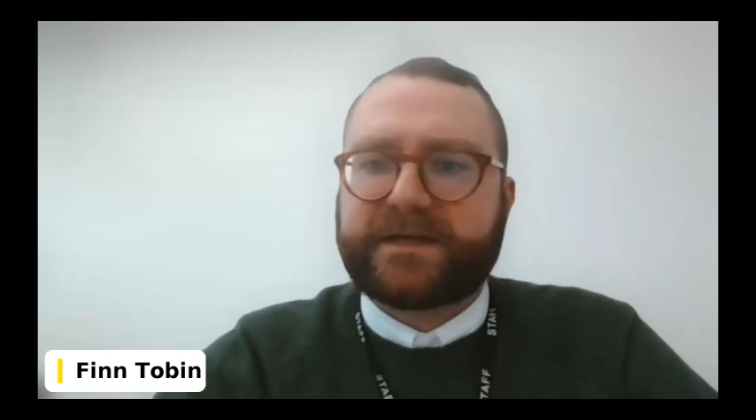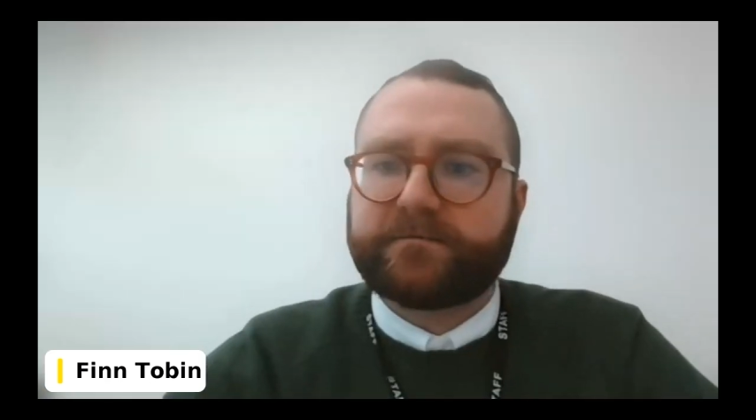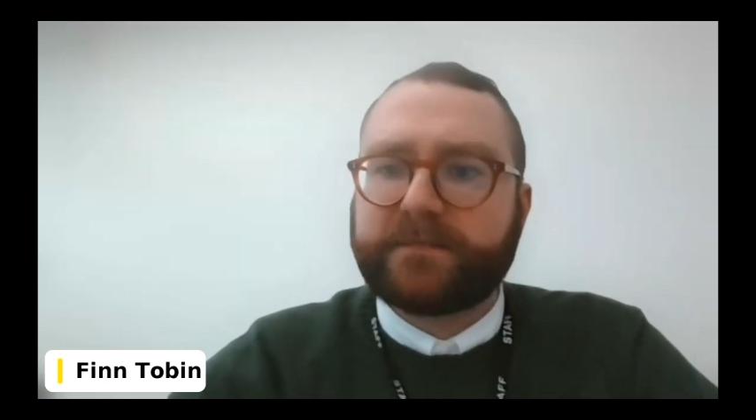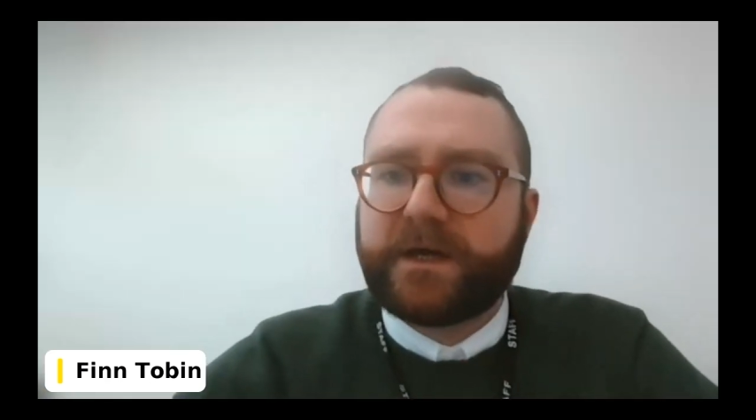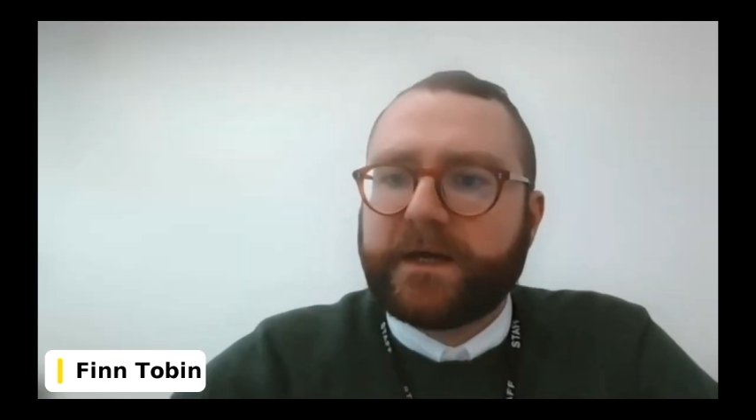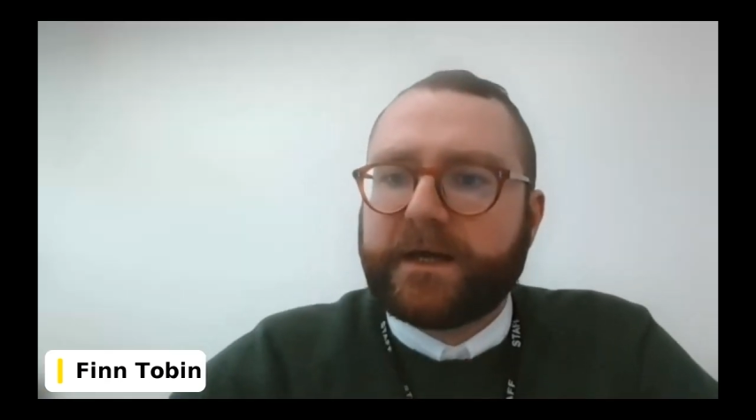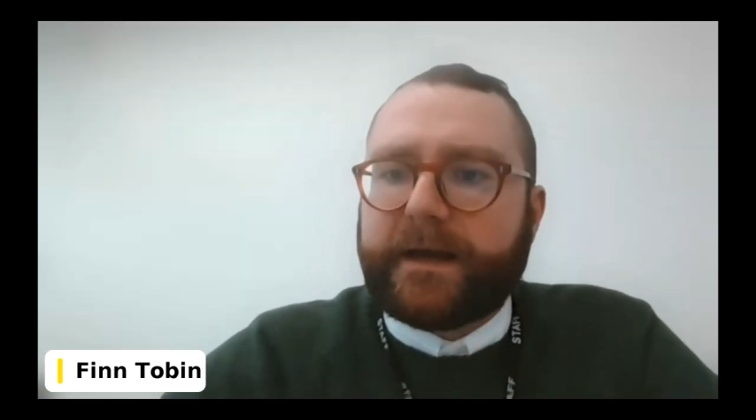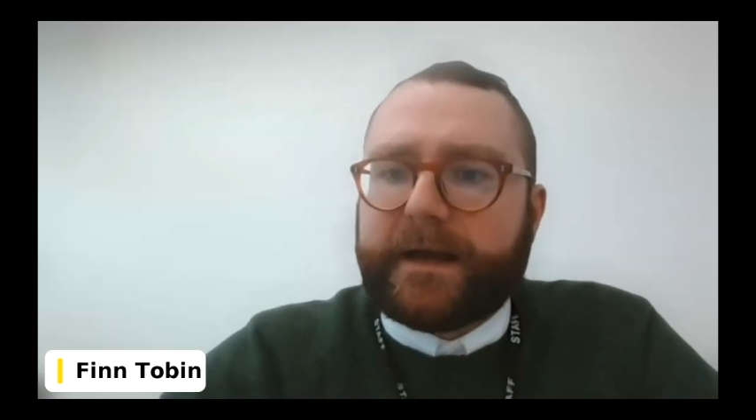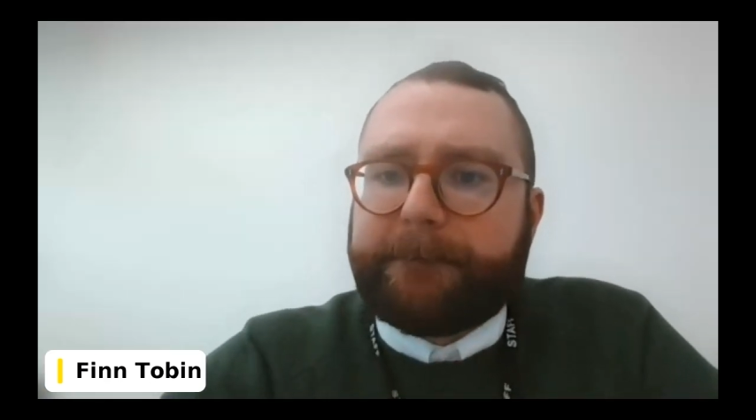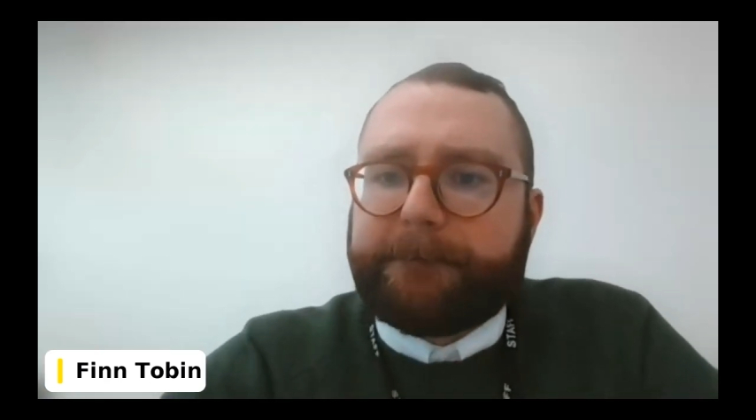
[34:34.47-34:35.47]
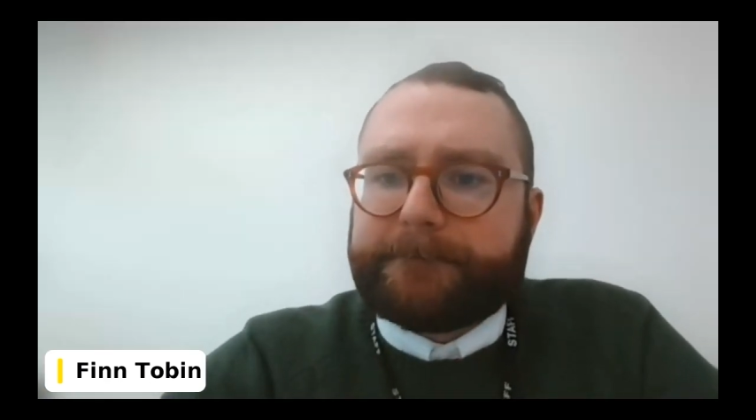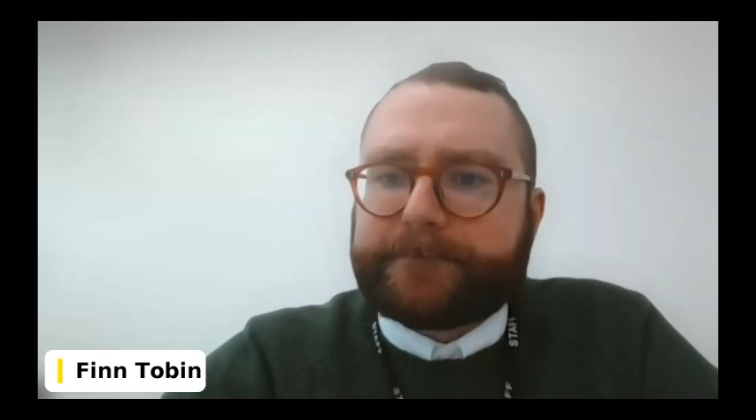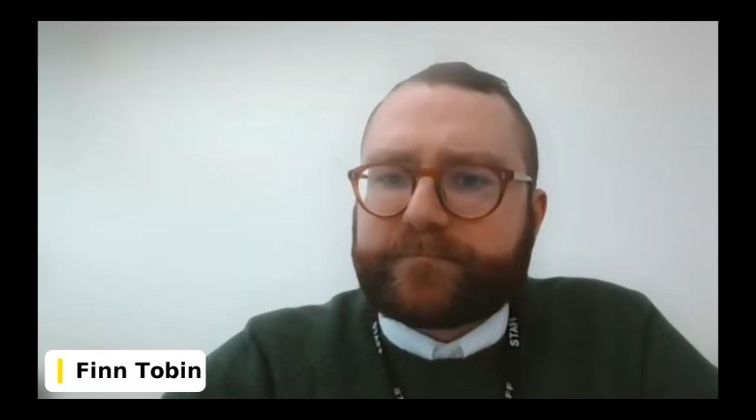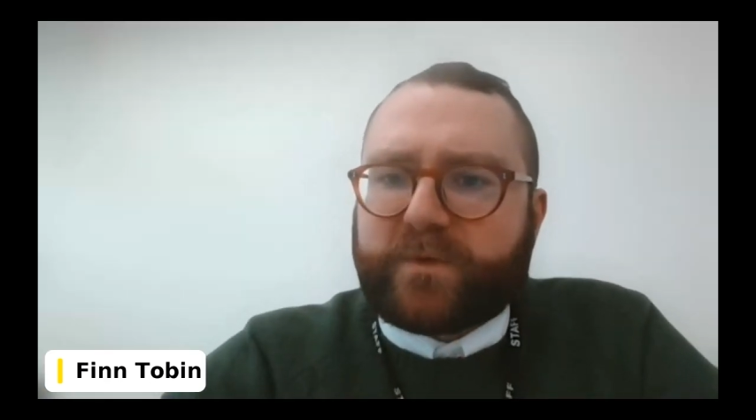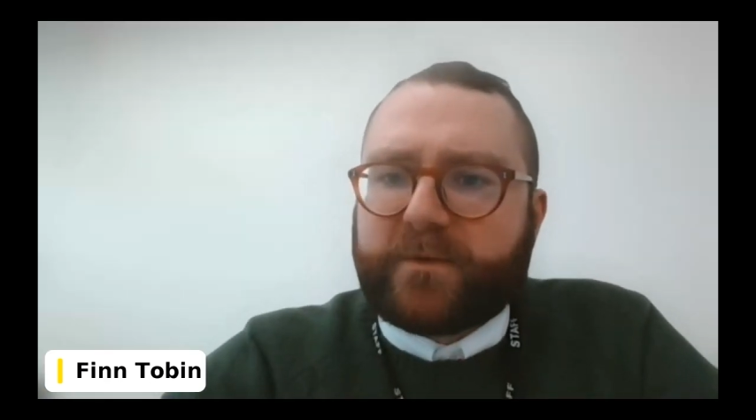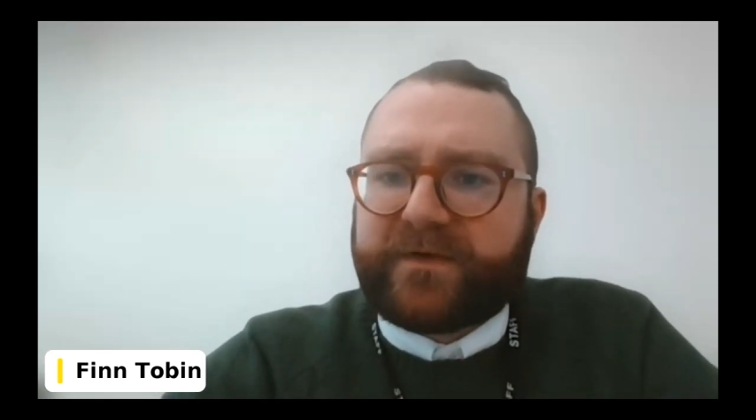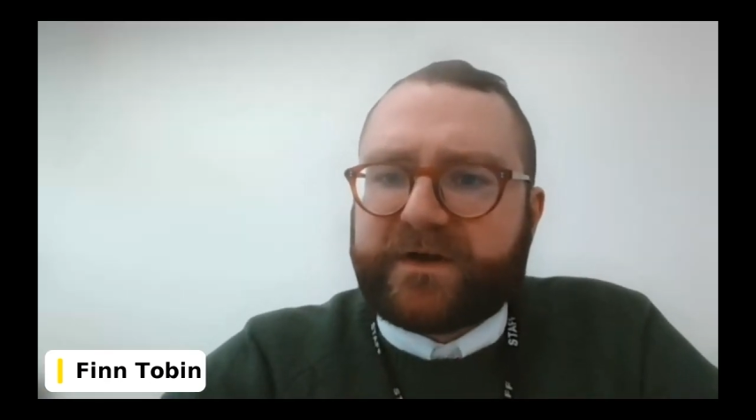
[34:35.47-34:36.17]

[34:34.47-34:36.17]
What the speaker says: thank you. We've